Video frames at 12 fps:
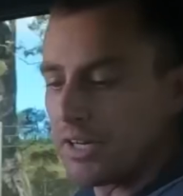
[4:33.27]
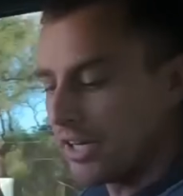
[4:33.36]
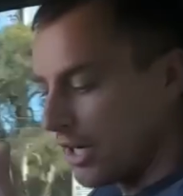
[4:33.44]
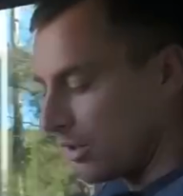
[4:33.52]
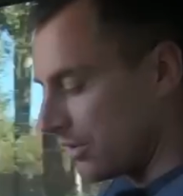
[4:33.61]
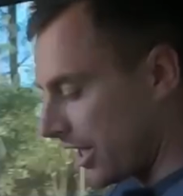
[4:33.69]

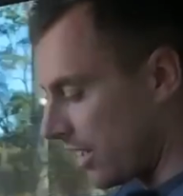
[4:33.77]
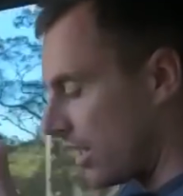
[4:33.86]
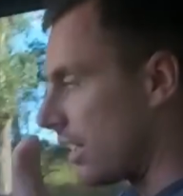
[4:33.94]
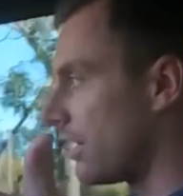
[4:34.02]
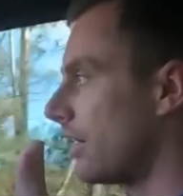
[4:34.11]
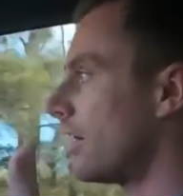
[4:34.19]
no, they
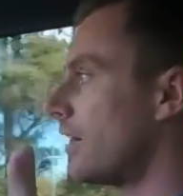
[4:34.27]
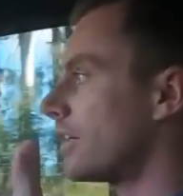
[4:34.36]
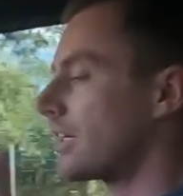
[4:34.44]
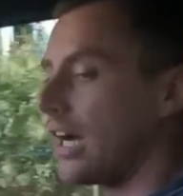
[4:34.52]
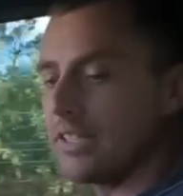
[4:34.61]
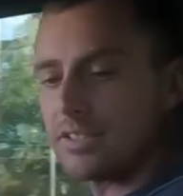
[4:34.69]
are
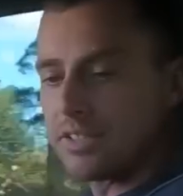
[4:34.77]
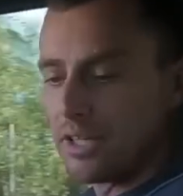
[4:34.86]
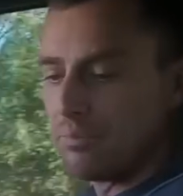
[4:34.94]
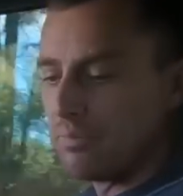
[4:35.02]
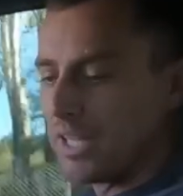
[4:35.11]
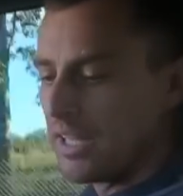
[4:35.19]

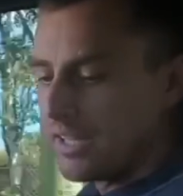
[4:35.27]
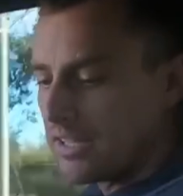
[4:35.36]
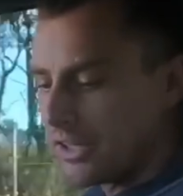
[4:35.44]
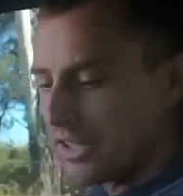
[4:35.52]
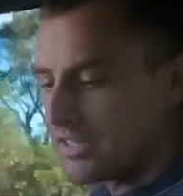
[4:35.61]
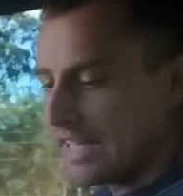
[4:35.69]
custom. You
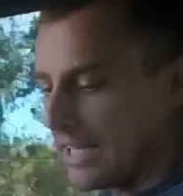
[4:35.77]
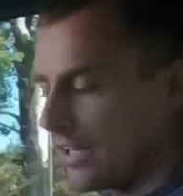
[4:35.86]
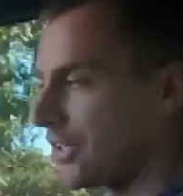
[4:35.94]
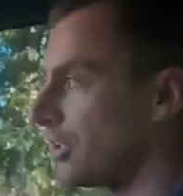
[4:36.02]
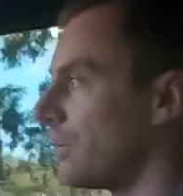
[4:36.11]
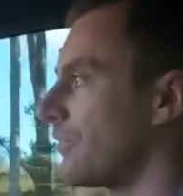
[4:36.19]
can tell,
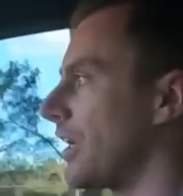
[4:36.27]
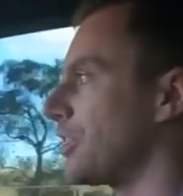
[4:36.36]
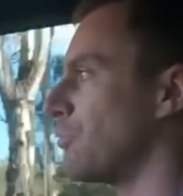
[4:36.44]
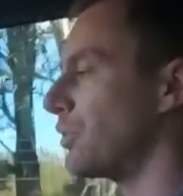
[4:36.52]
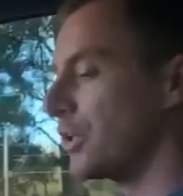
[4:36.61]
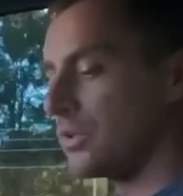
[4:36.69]
they've got the
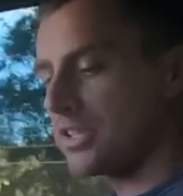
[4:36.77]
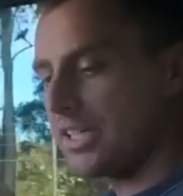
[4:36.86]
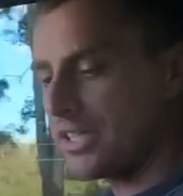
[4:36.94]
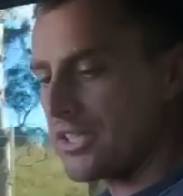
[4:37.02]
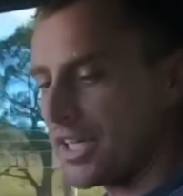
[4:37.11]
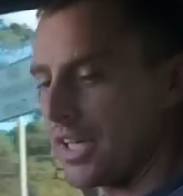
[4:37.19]
blue
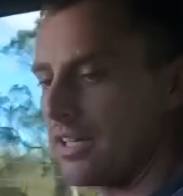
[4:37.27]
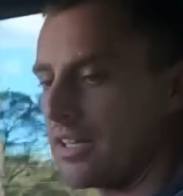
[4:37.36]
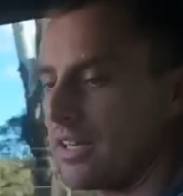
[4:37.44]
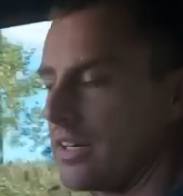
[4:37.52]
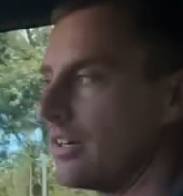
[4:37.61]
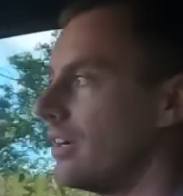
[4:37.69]
stitching in
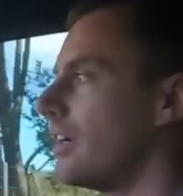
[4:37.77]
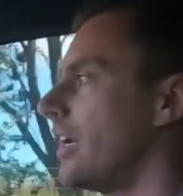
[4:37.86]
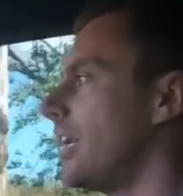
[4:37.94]
here. It